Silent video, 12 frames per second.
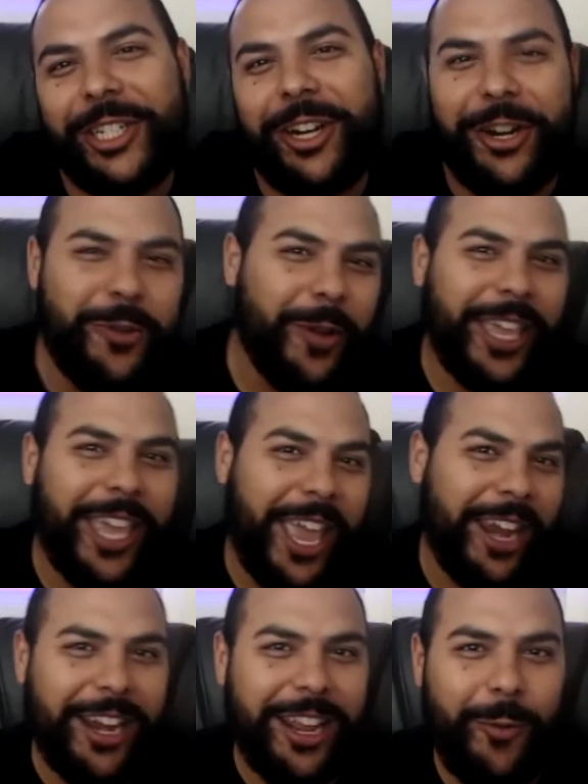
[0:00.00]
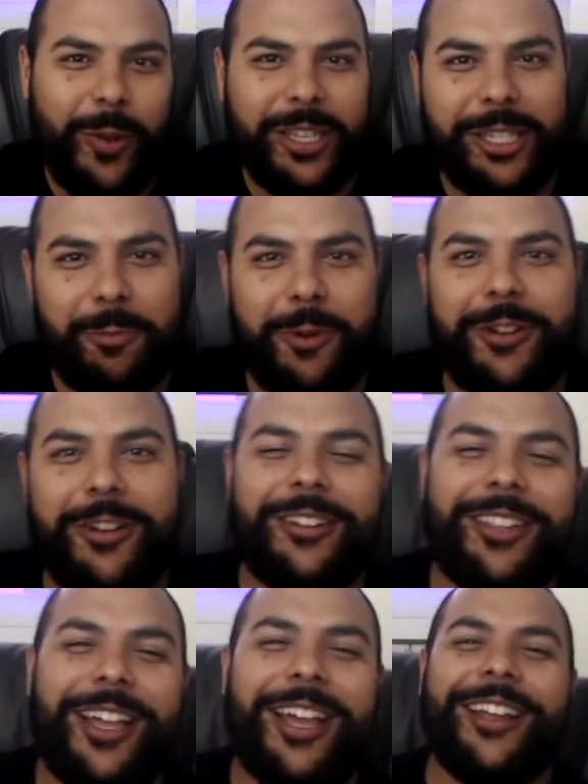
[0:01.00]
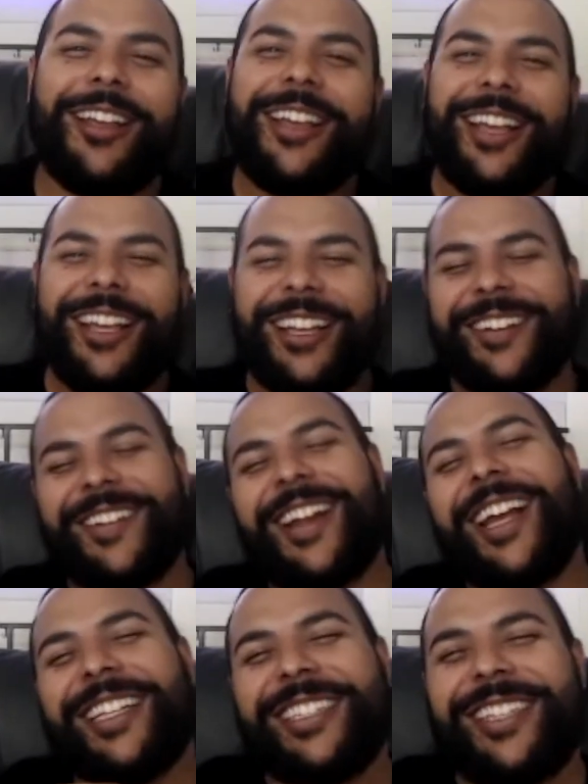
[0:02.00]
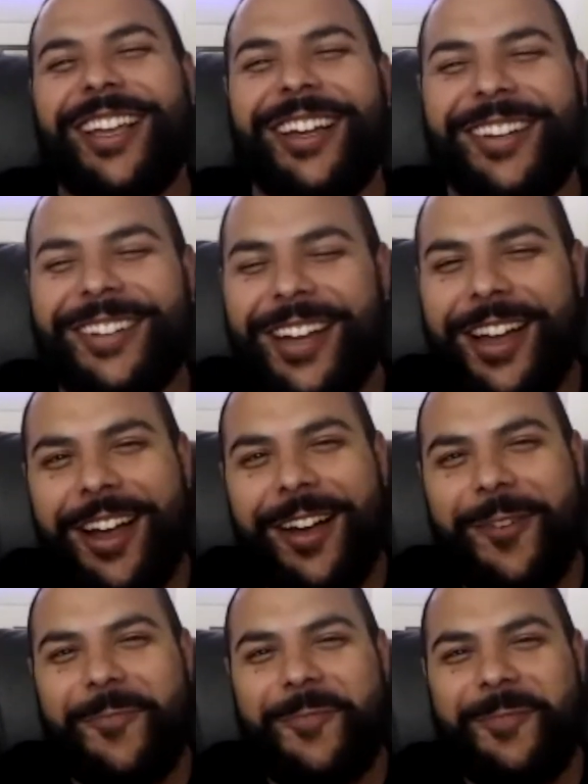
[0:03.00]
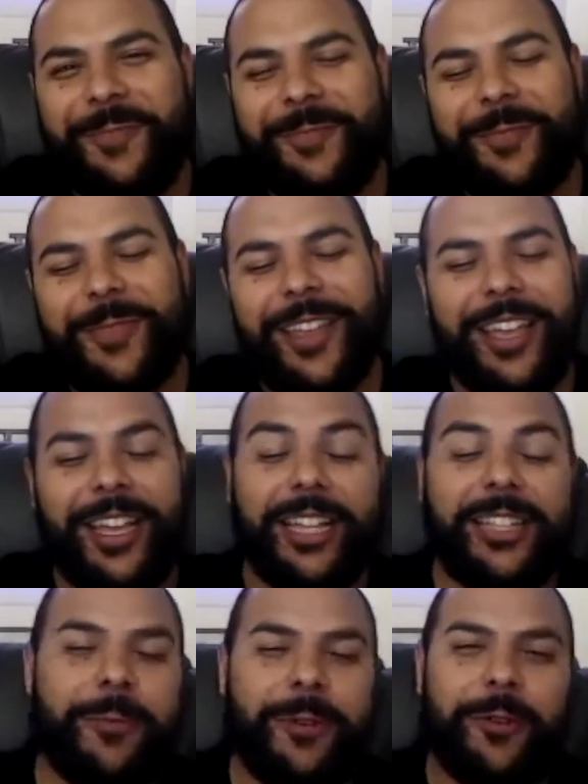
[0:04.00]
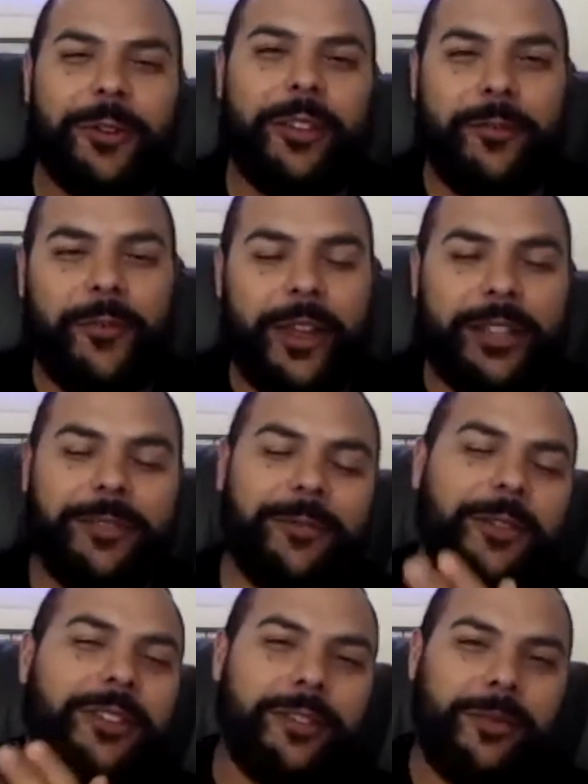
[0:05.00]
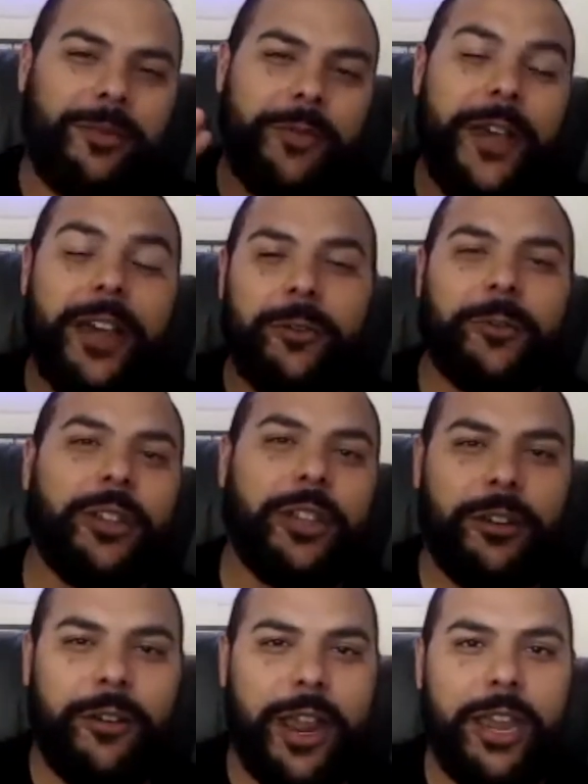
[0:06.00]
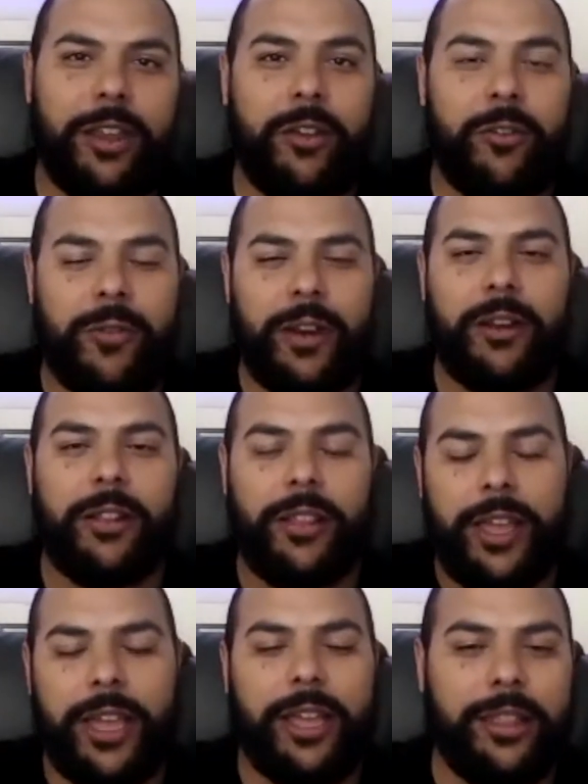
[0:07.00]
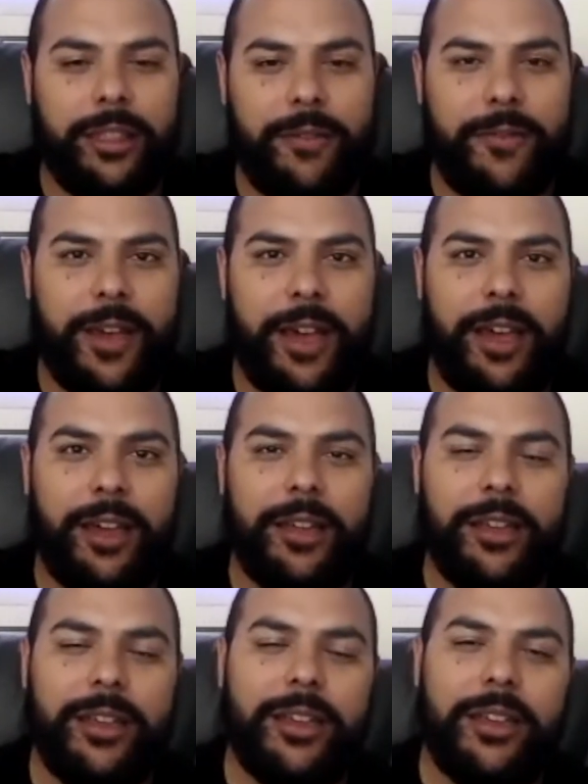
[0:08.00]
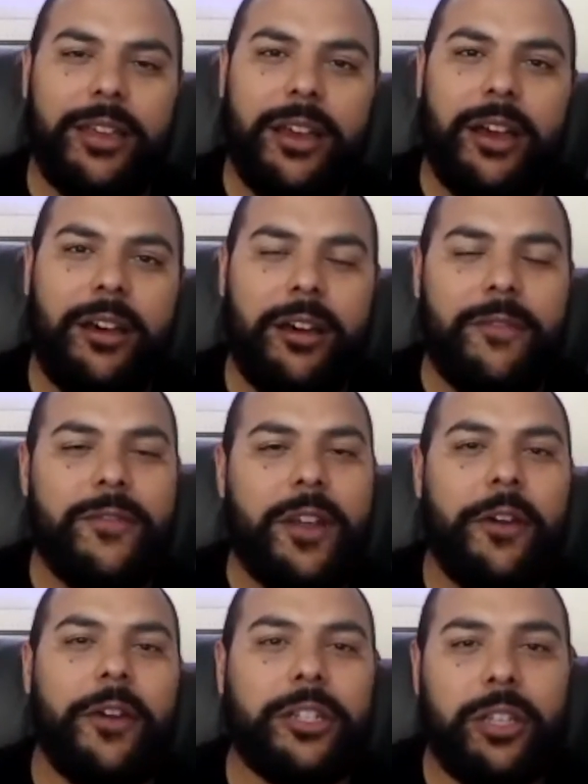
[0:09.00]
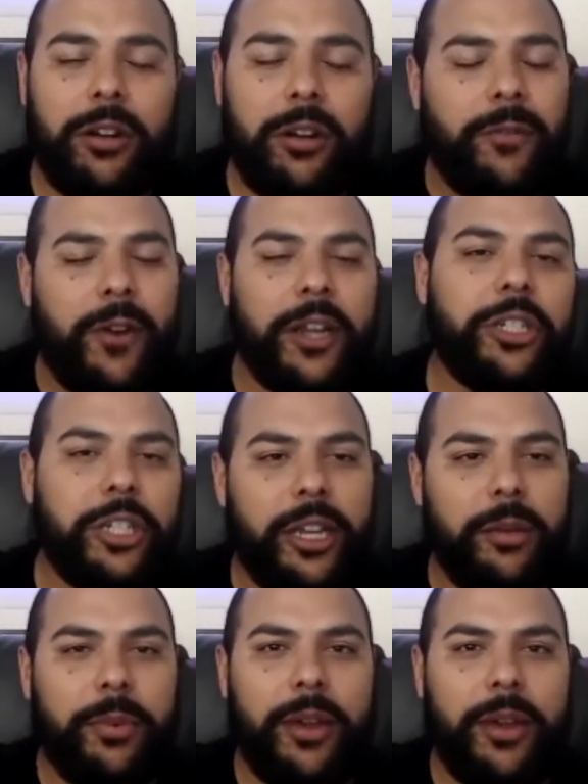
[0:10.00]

Are you a candidate whisperer? Like, right? So it's been really, we've had a really great career and length of knowing each other in friendship.